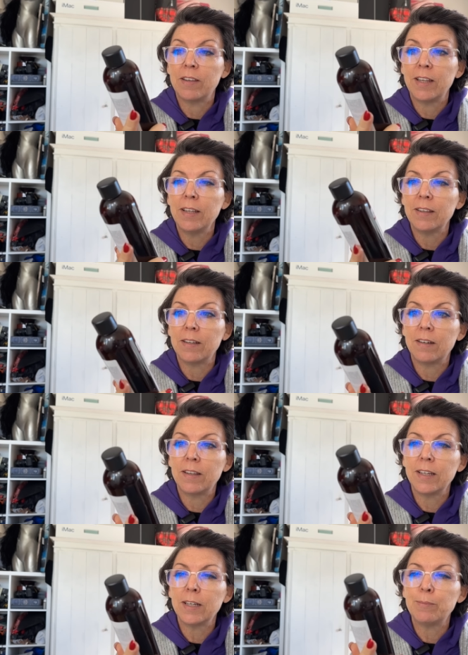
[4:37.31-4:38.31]
I think I
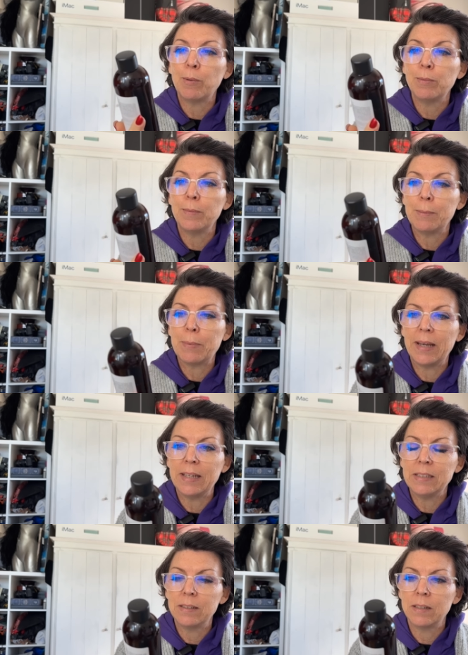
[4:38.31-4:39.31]
think I probably
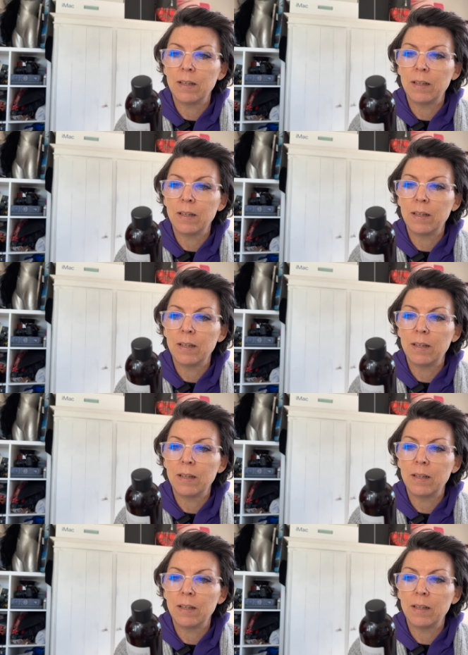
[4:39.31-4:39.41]
paid